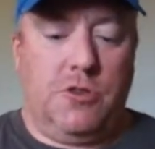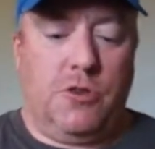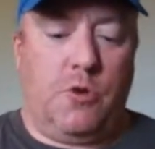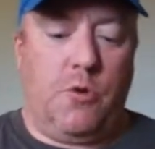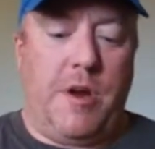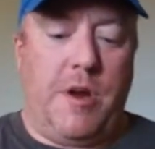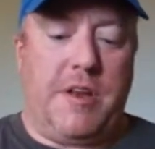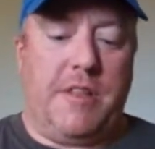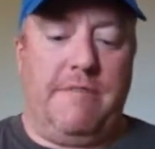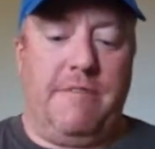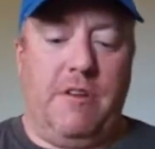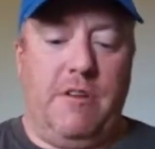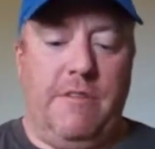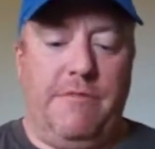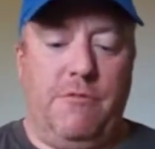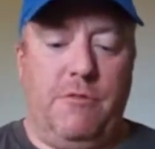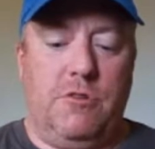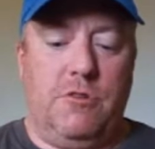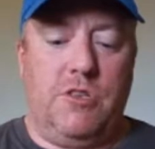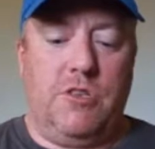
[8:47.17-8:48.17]
created the very
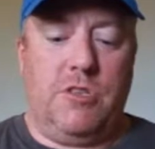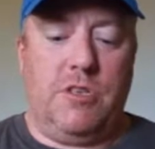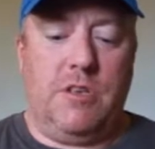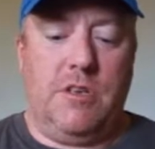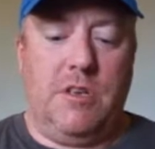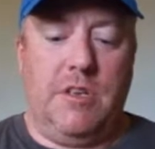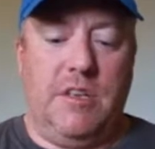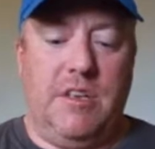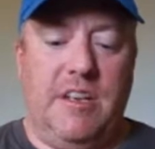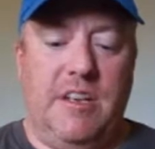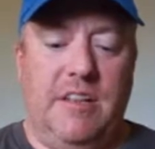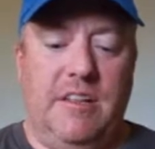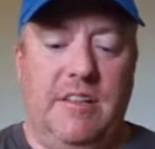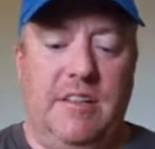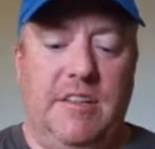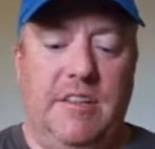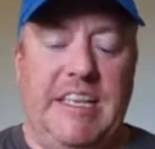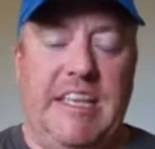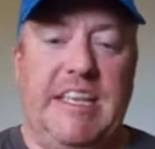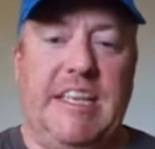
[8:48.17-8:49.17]
first
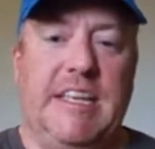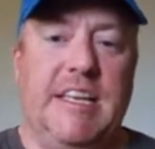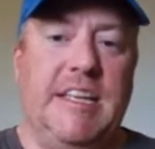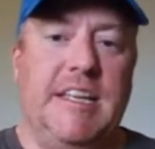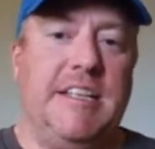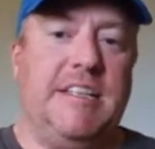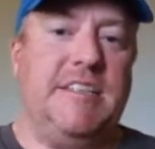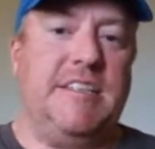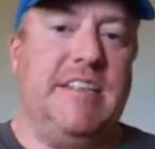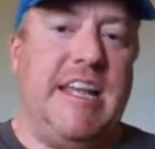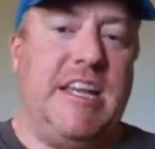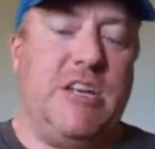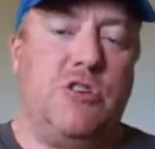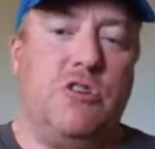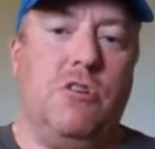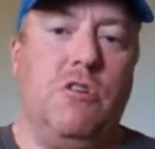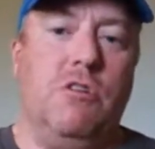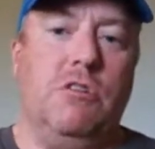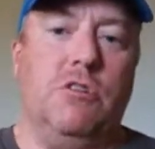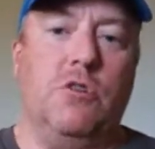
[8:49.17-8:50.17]
league in its
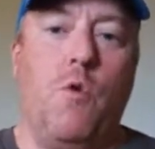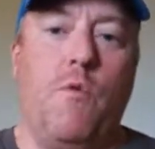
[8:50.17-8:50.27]
nation called